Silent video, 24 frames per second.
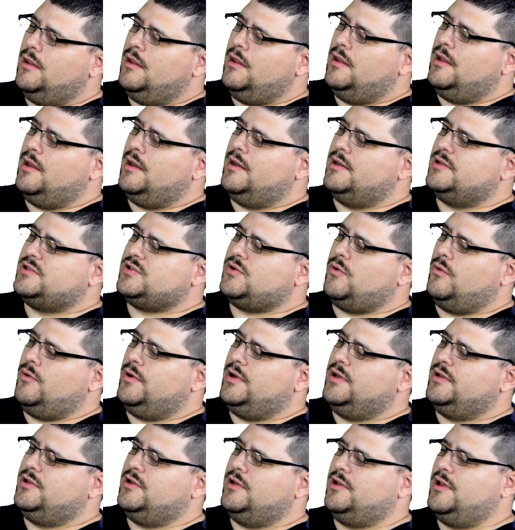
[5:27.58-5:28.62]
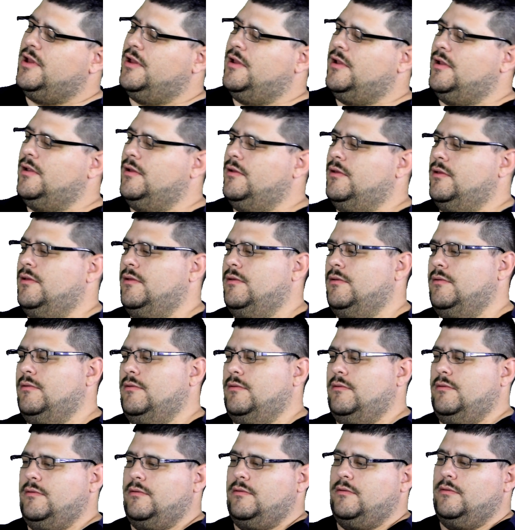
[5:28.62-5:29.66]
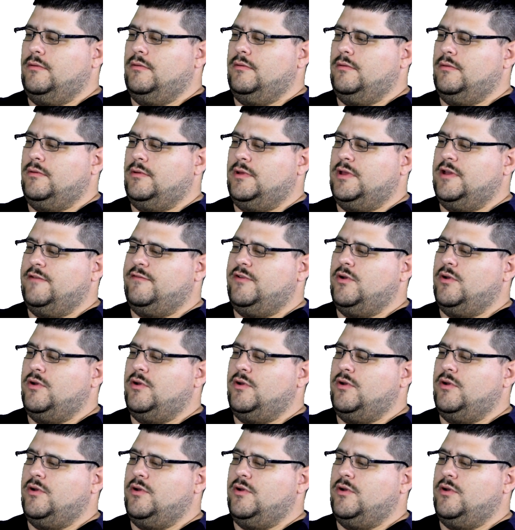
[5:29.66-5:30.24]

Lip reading: And it's going to give